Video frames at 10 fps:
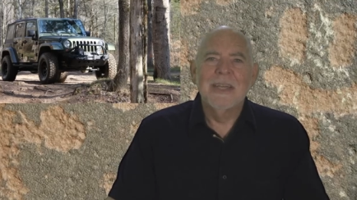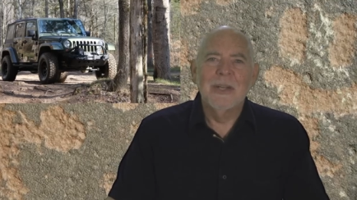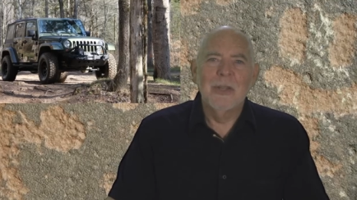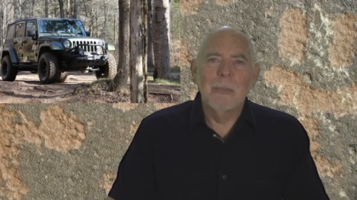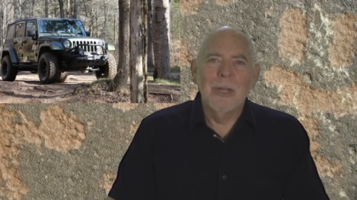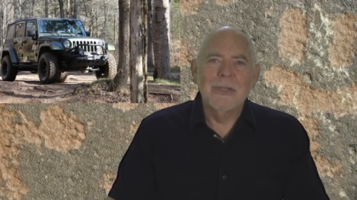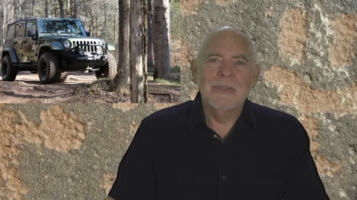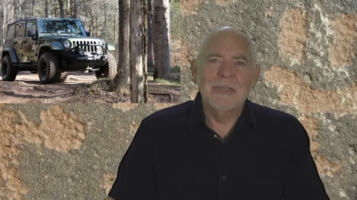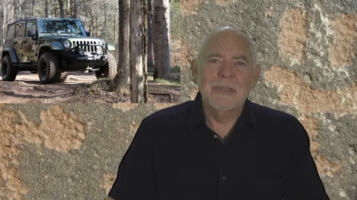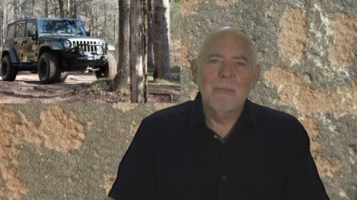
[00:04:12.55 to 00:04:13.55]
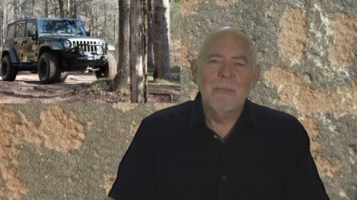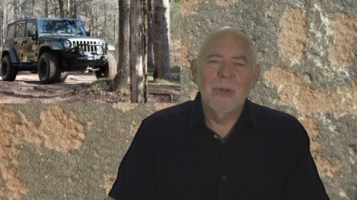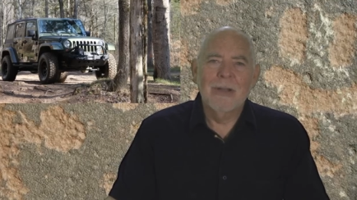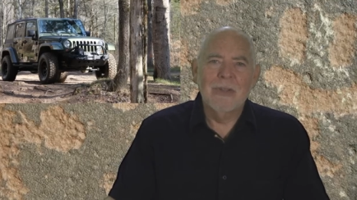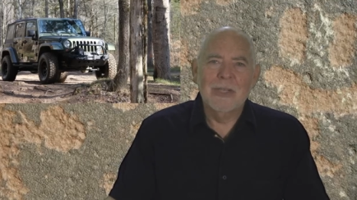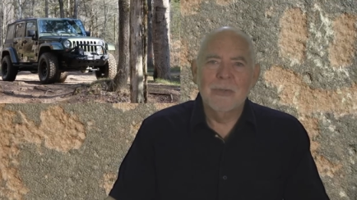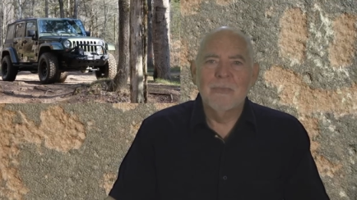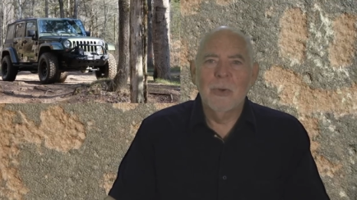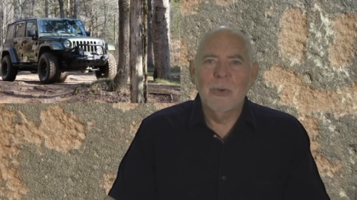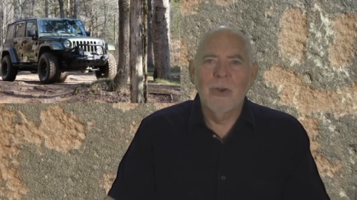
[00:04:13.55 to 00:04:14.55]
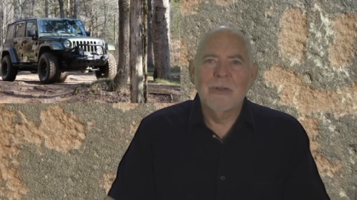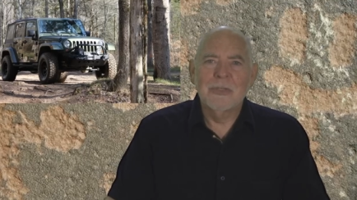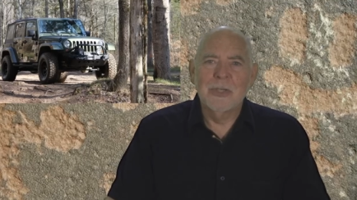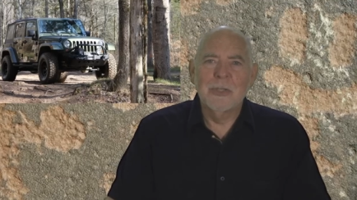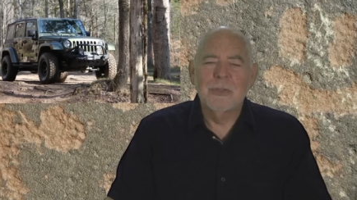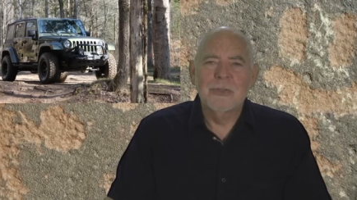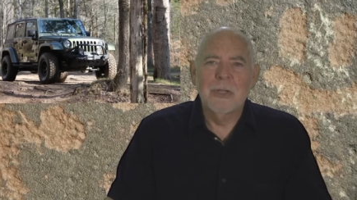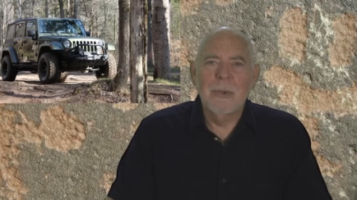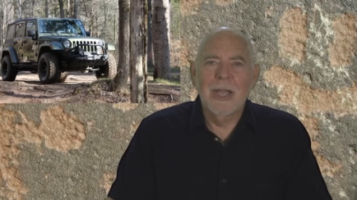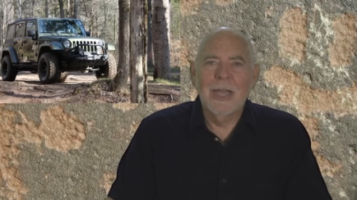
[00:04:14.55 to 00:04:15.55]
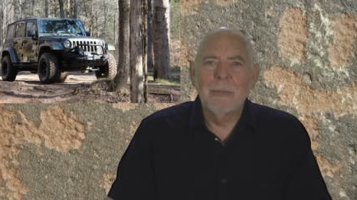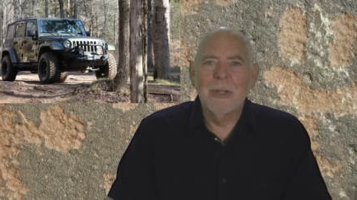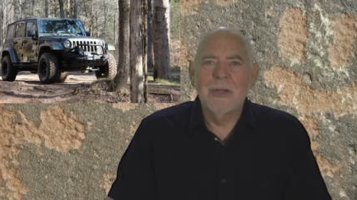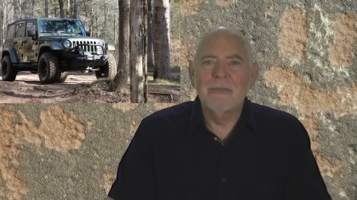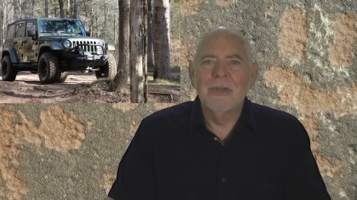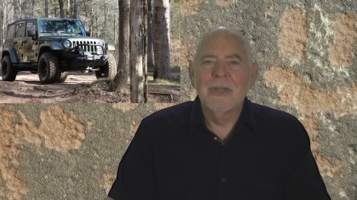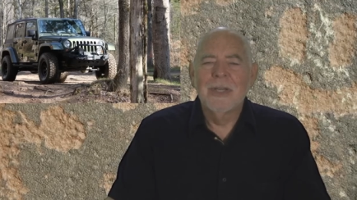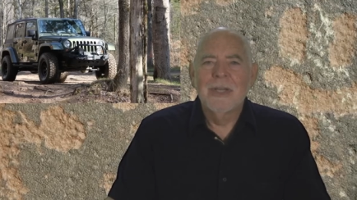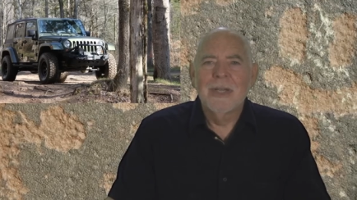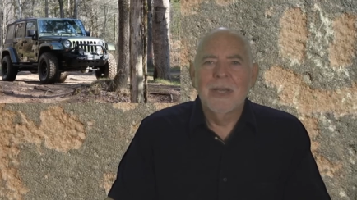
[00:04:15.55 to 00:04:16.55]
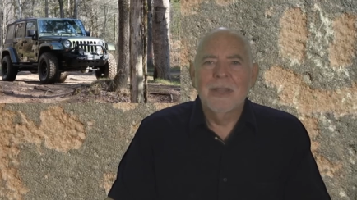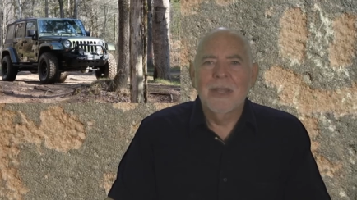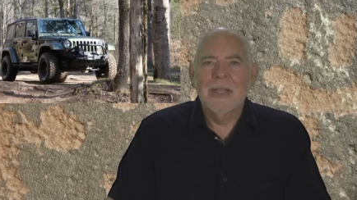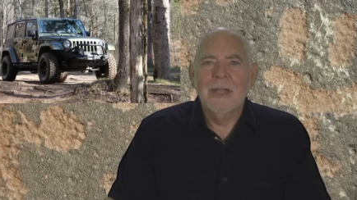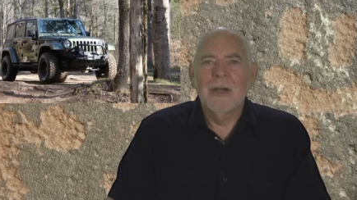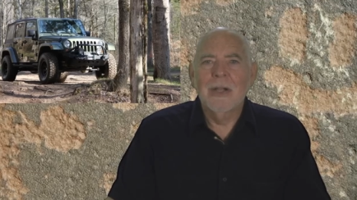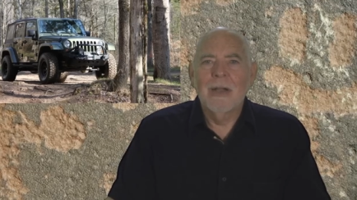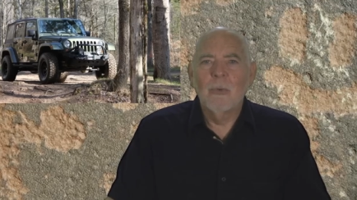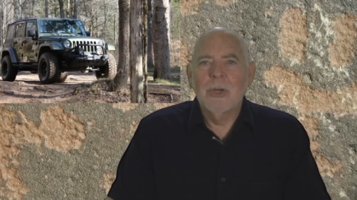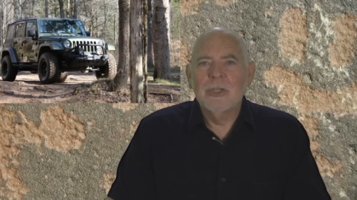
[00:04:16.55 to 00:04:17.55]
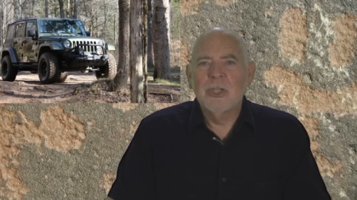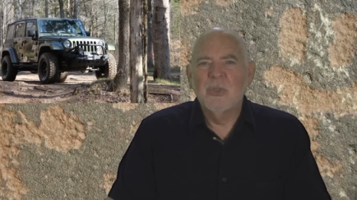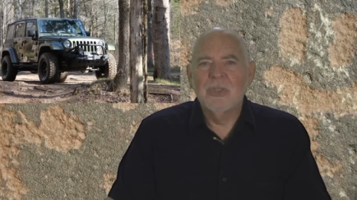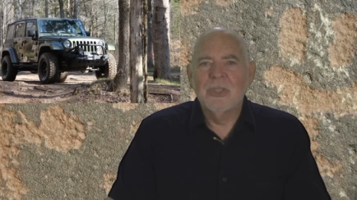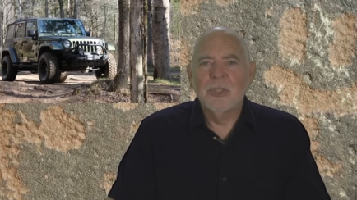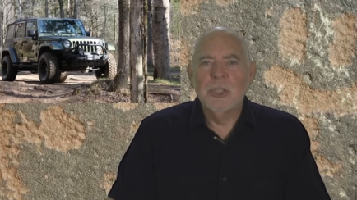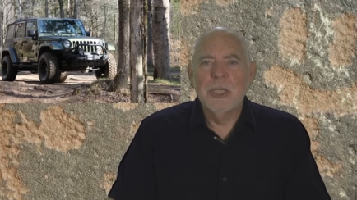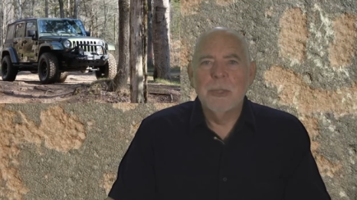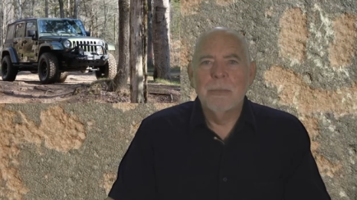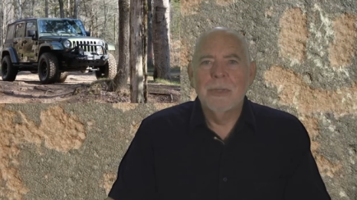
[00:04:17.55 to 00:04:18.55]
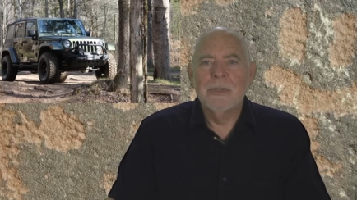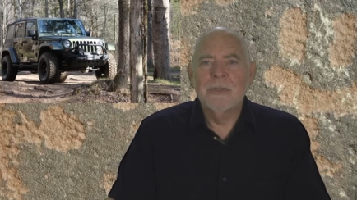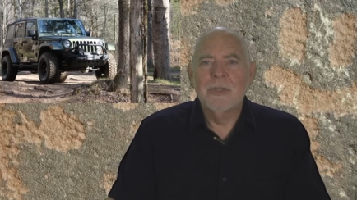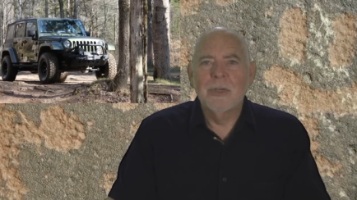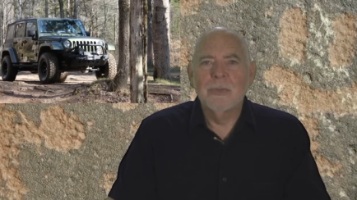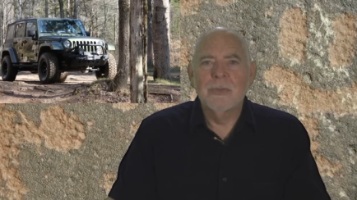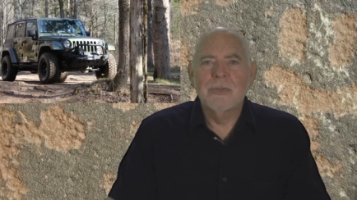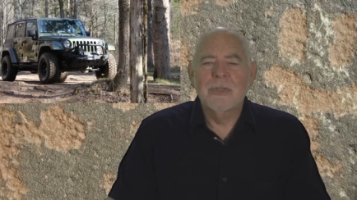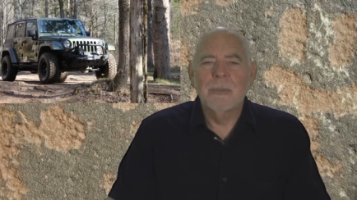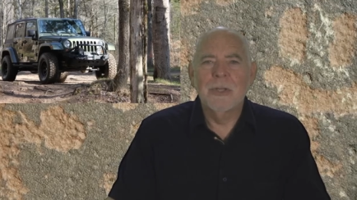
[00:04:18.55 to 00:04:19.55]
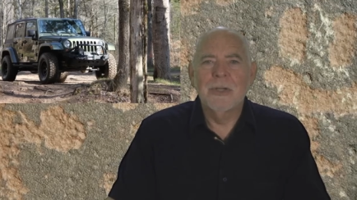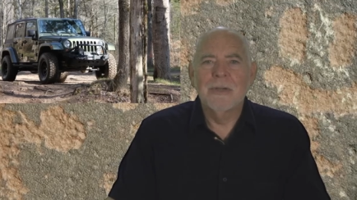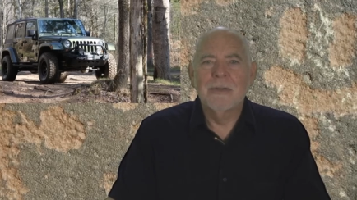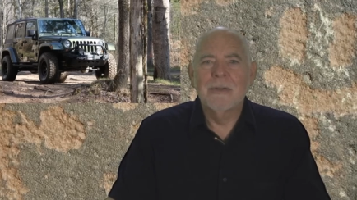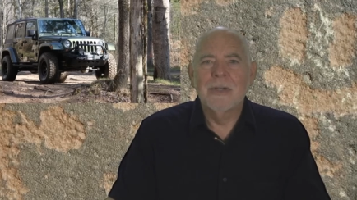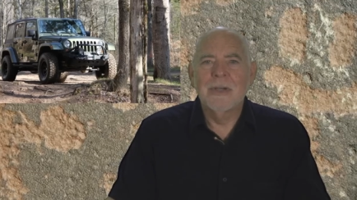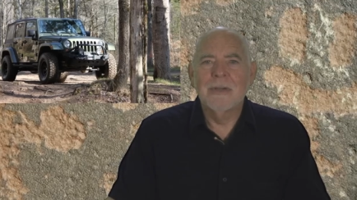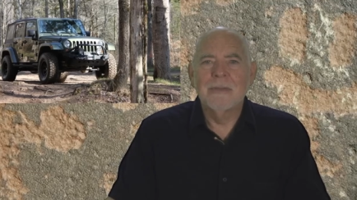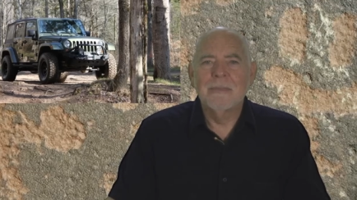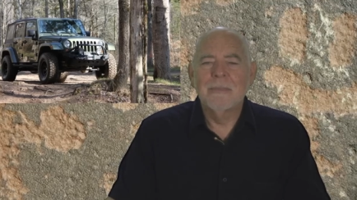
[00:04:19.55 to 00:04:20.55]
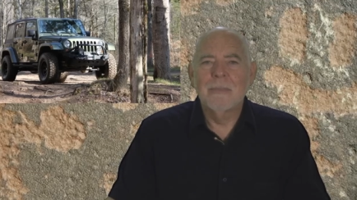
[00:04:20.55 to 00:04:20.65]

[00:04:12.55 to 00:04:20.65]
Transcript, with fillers: and other places. But I've got some photographs here you'll see behind me of, I think I got one that shows his Jeep and shows some of the, uh,